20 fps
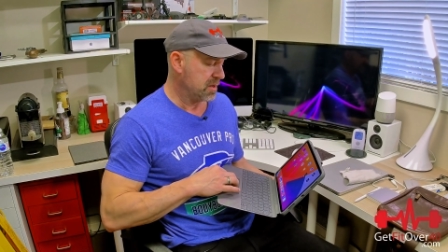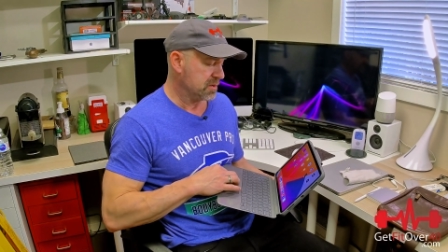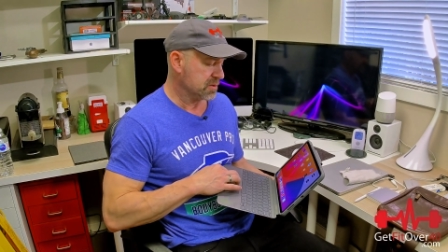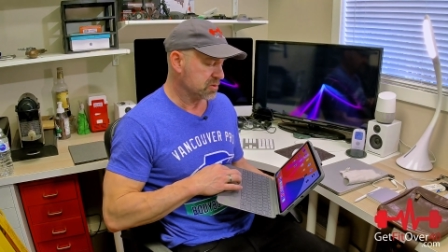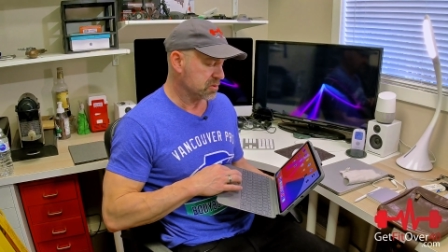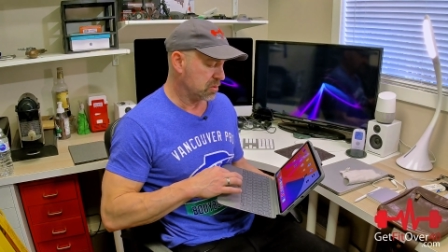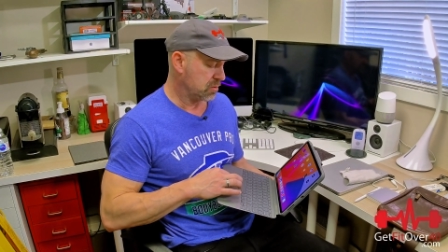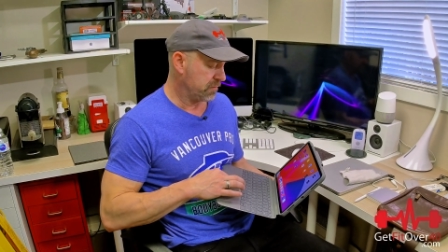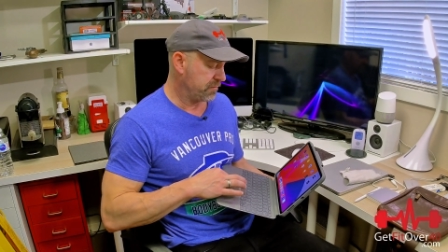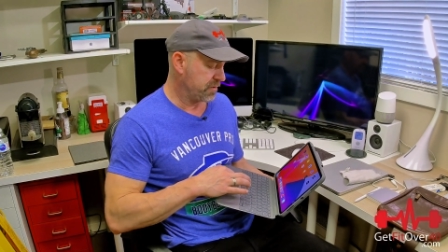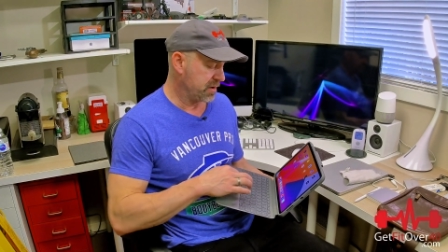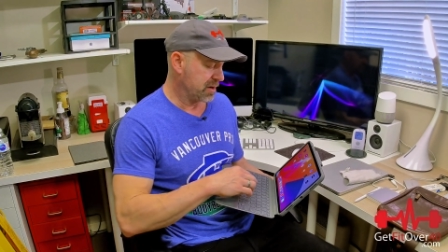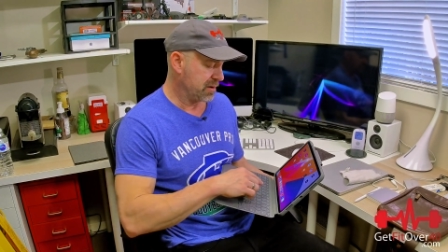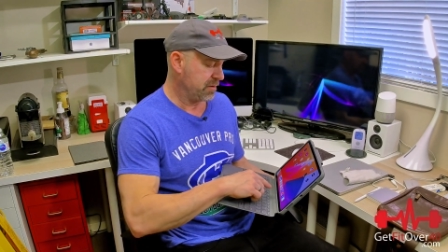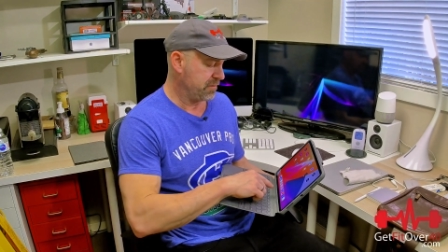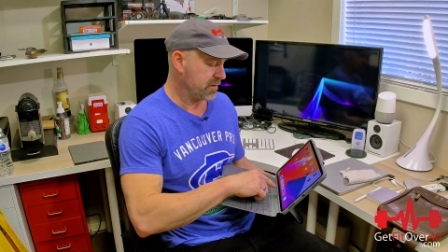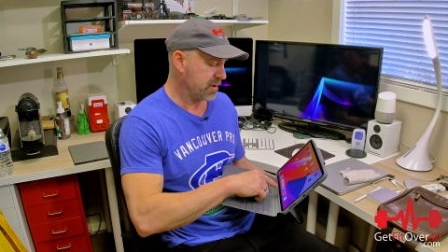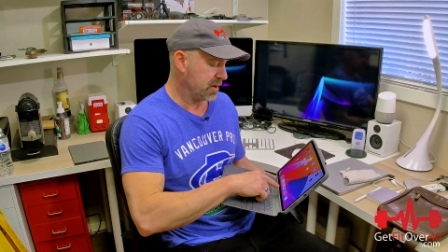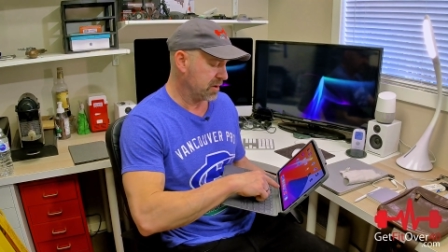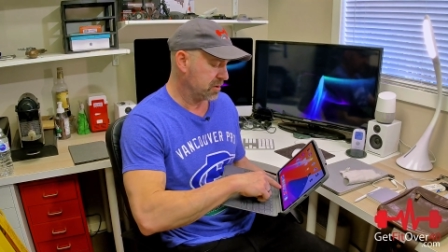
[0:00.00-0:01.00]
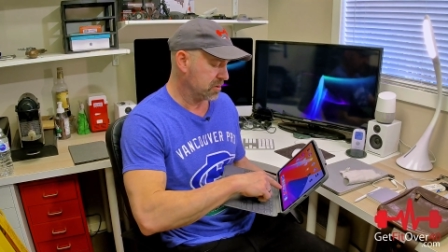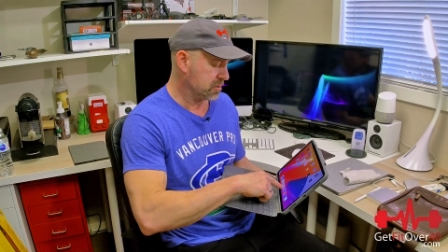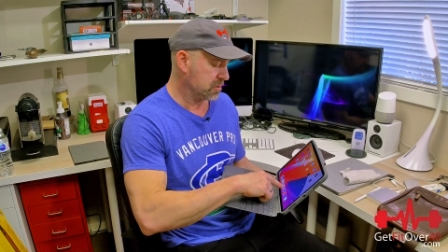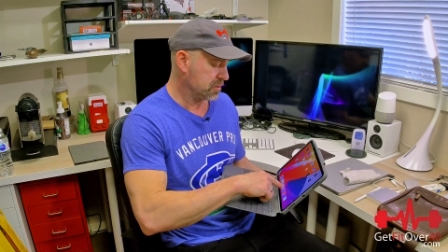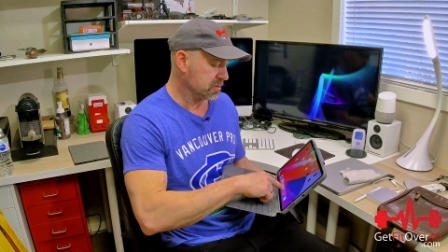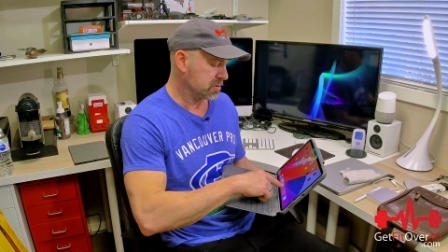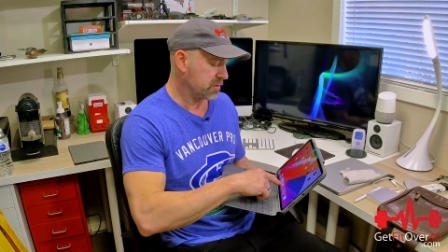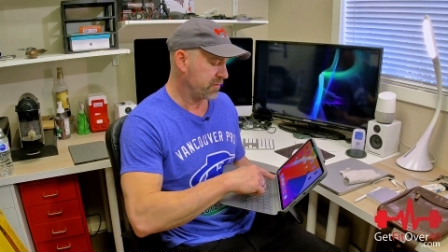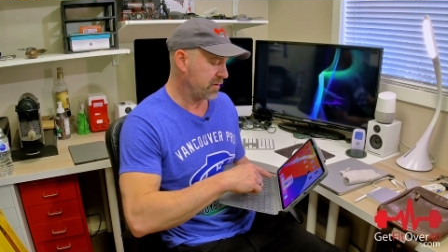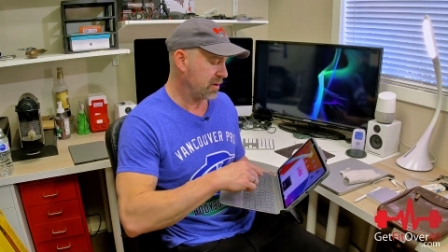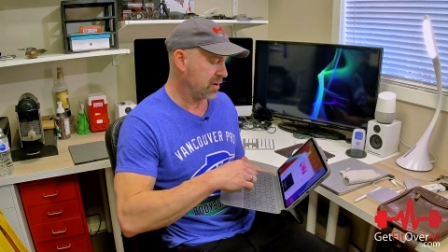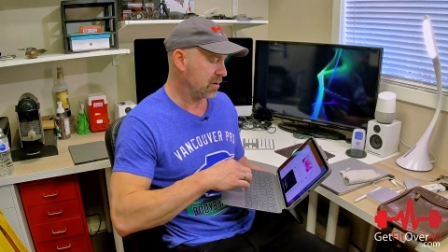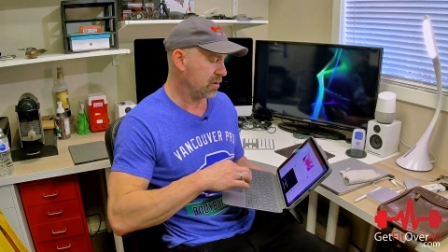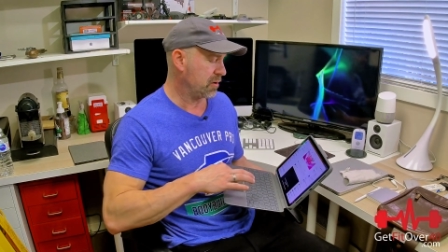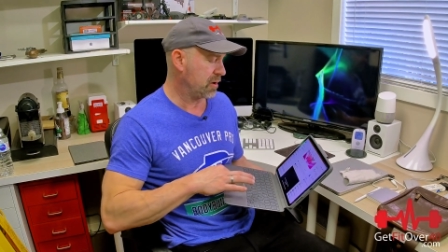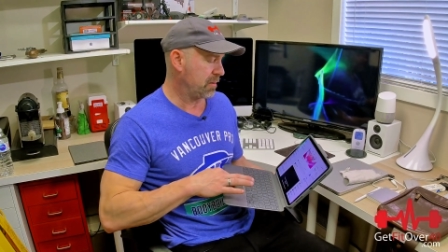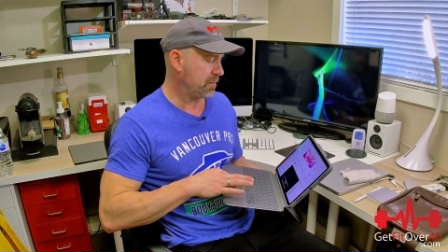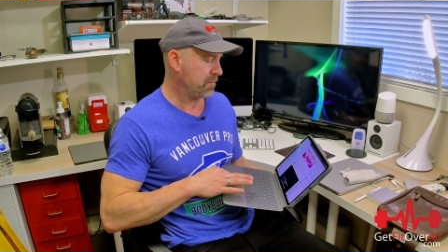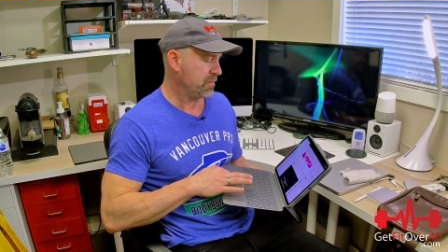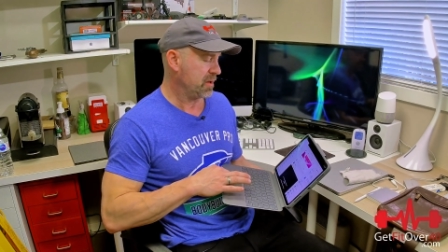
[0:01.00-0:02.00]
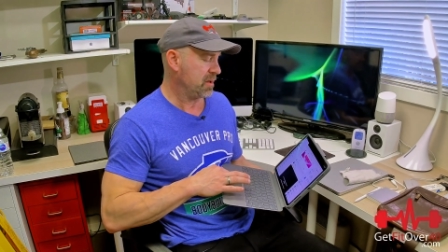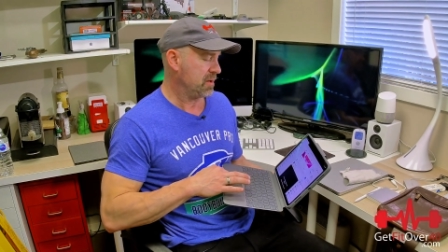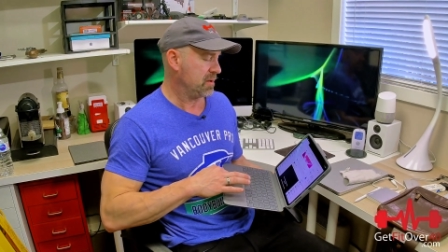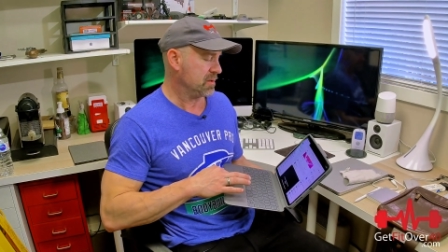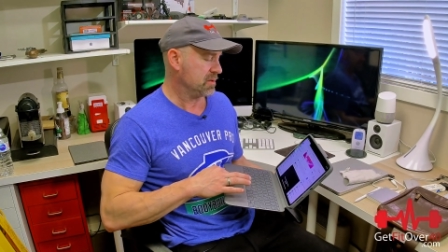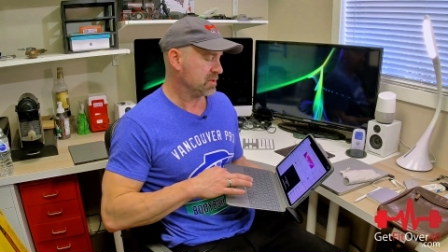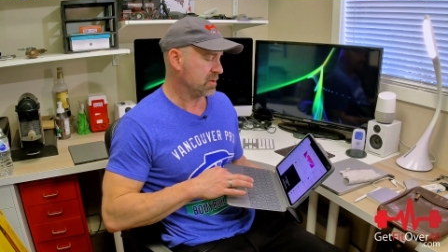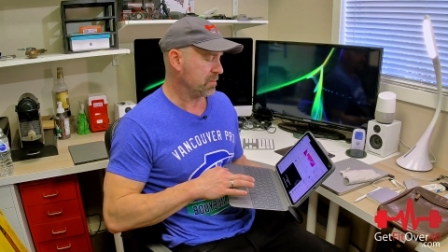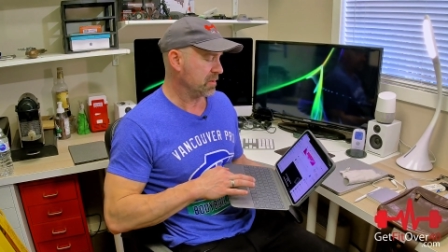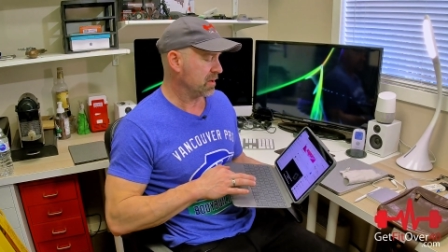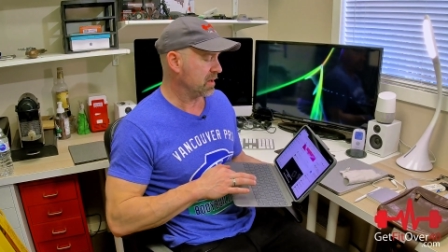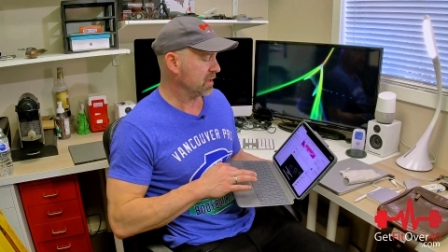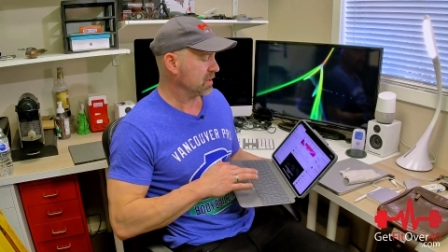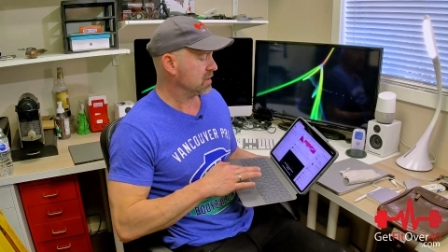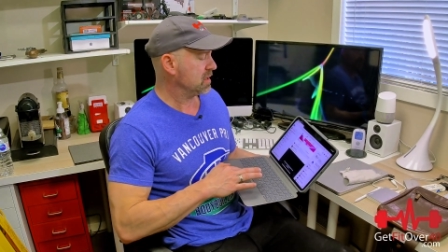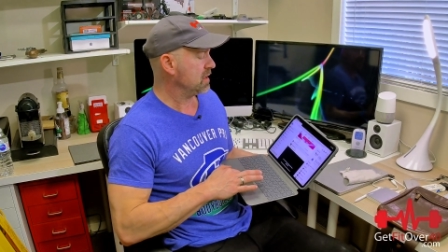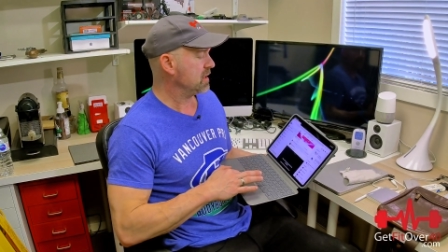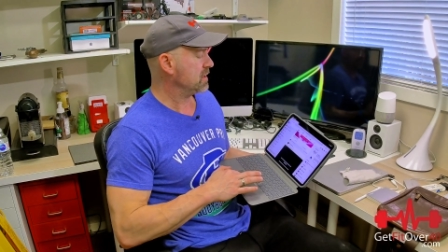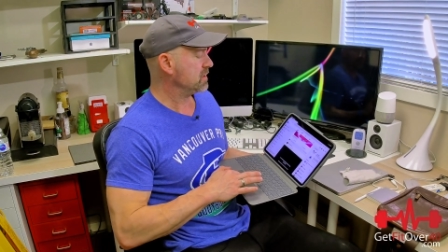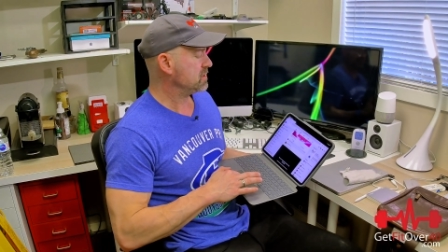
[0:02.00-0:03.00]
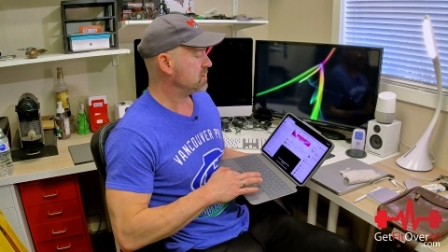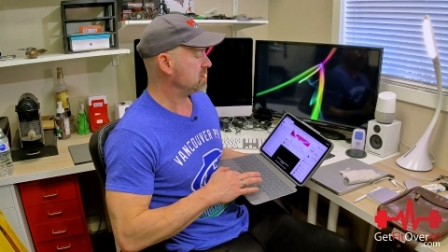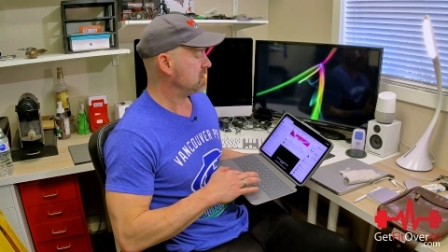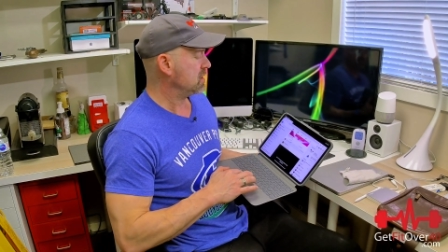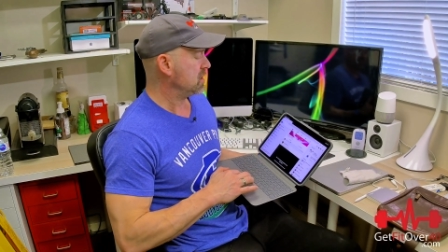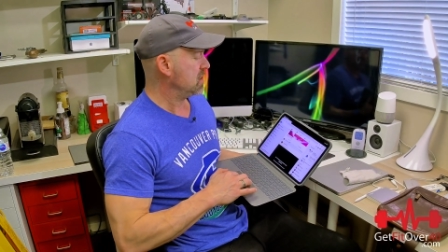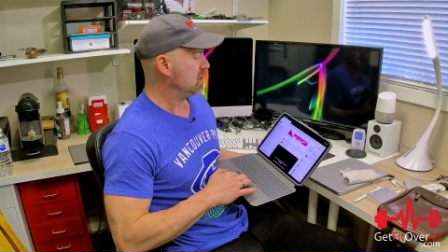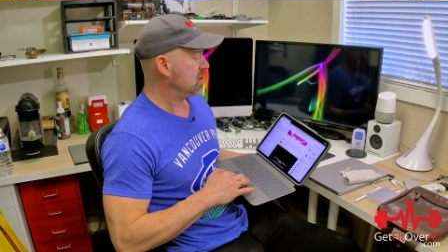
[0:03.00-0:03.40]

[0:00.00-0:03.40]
So very, very cool. So if I load up something like this,